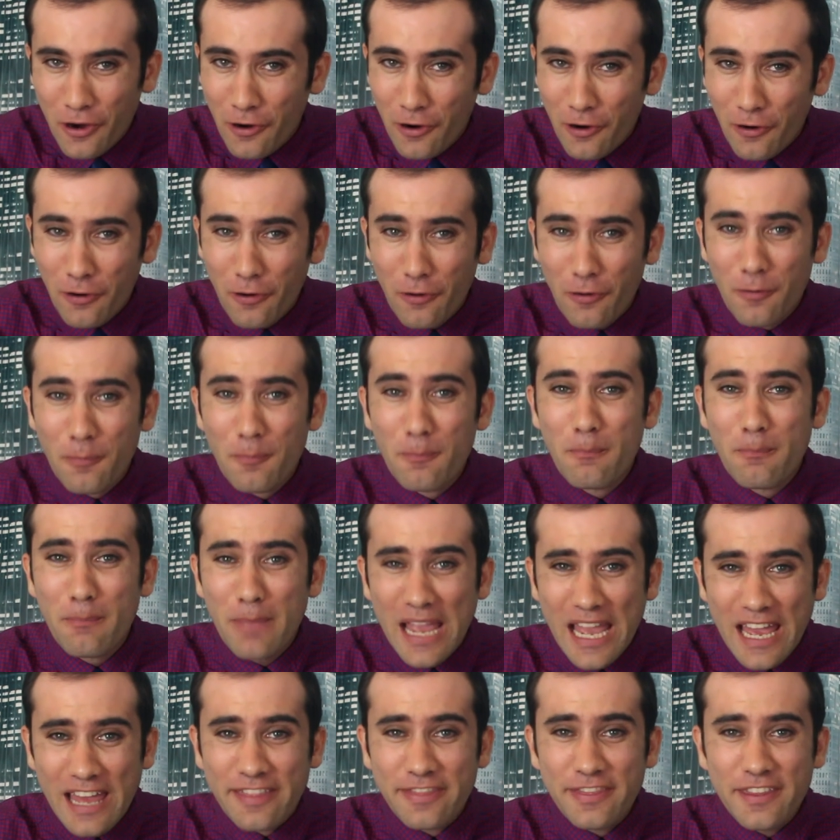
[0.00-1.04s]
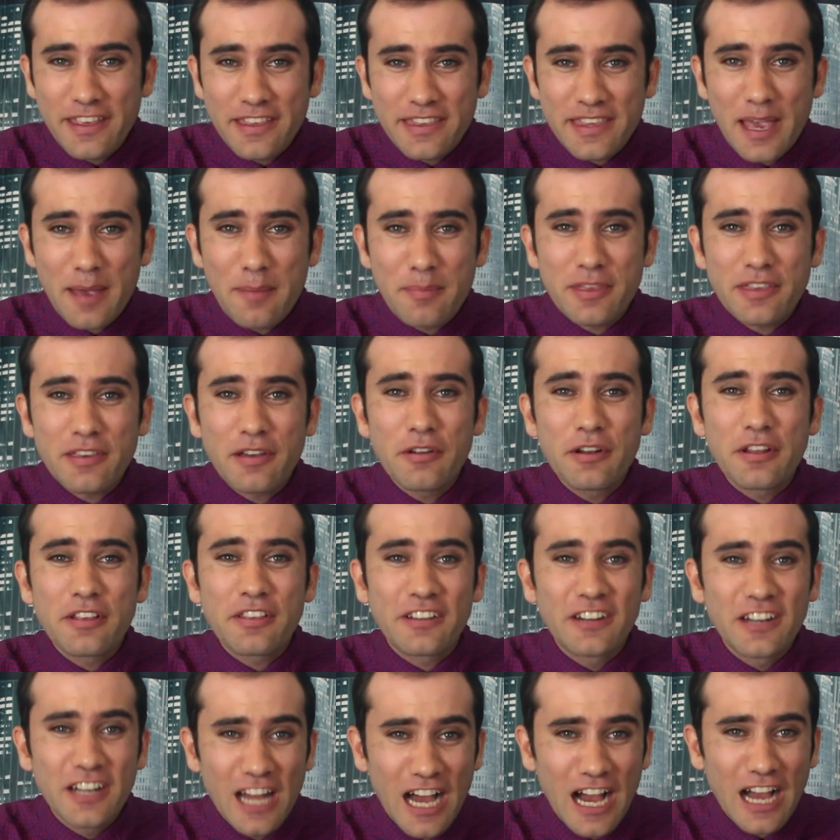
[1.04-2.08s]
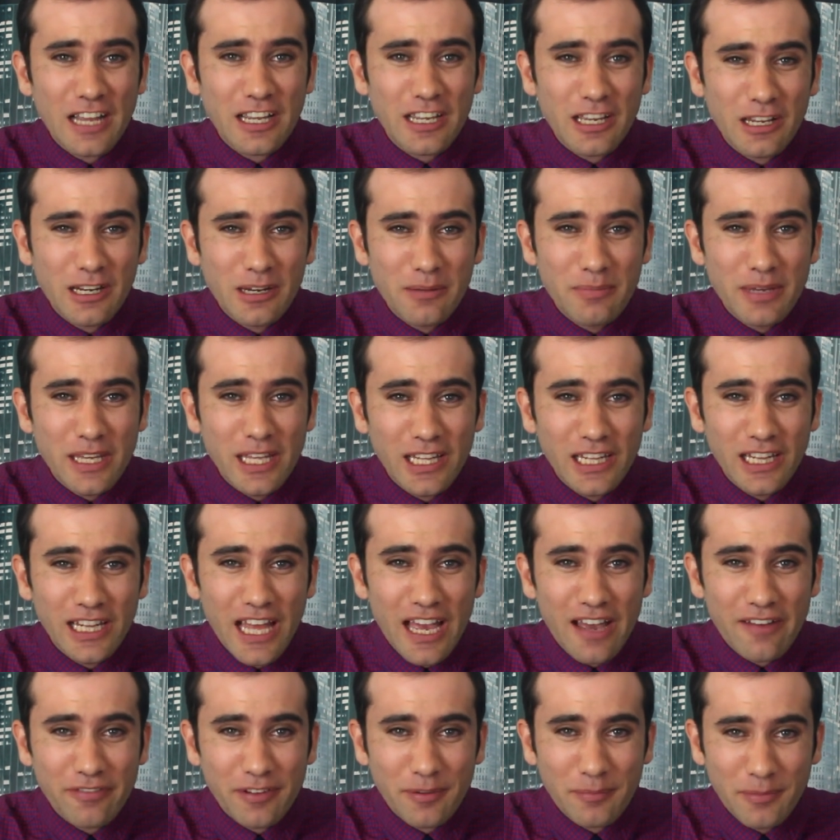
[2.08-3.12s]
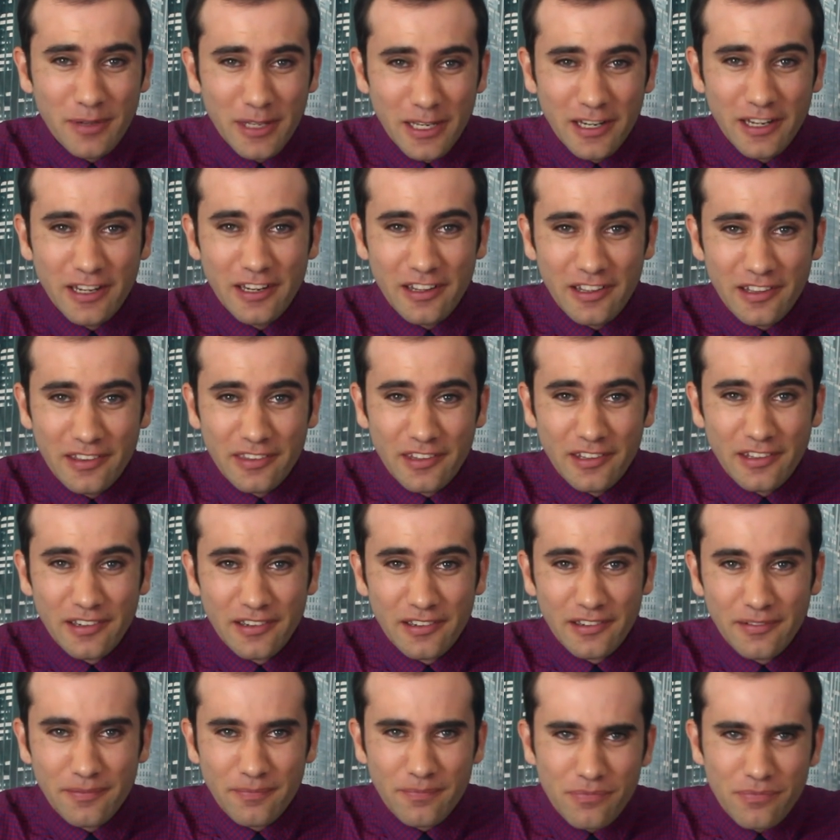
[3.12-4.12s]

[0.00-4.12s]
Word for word: Oh man, this episode is not gonna be a laugh a minute, is it?